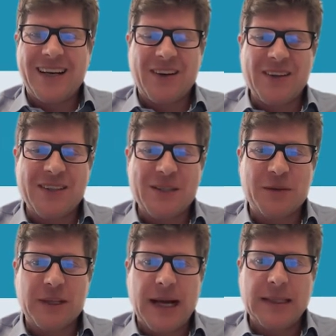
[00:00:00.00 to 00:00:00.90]
content
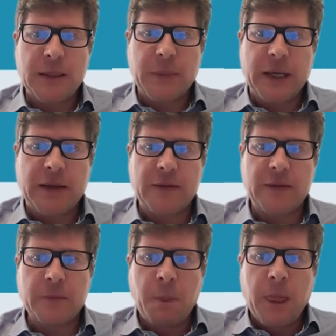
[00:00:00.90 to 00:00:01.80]
of the
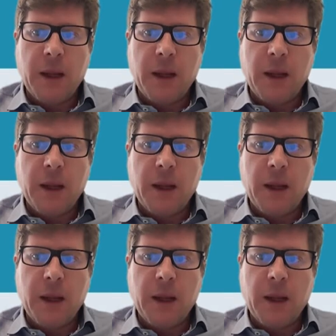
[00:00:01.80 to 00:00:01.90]
databases.